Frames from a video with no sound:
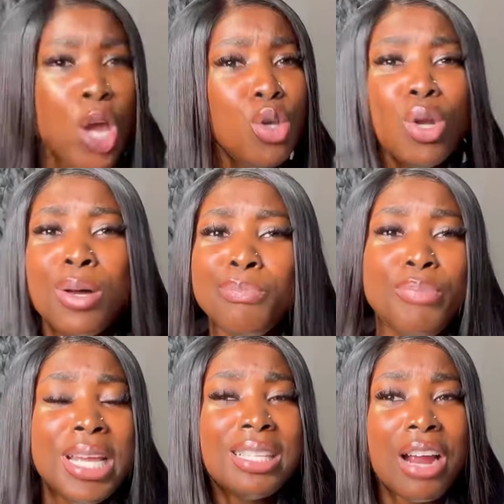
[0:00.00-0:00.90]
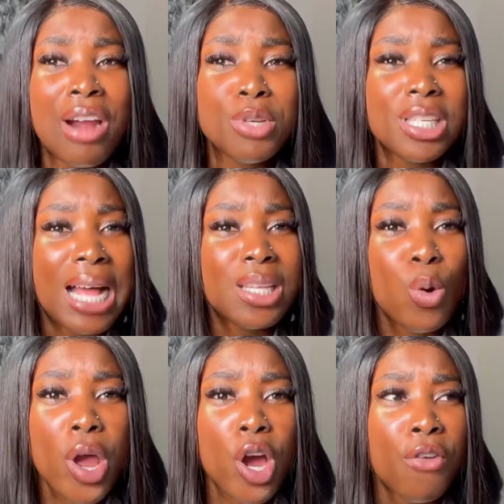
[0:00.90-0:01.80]
You know, Instagram just has a
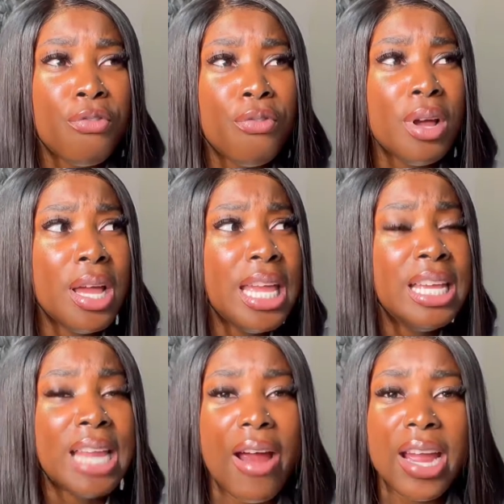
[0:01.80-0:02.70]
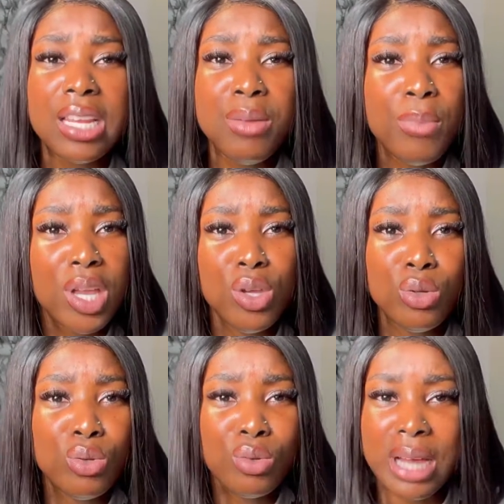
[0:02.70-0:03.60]
way of indirectly making
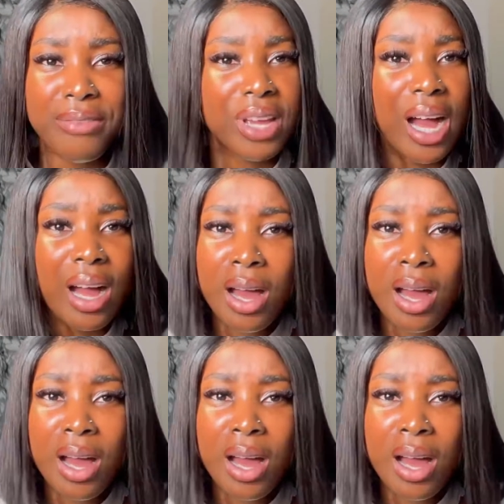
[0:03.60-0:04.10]
you do tafia.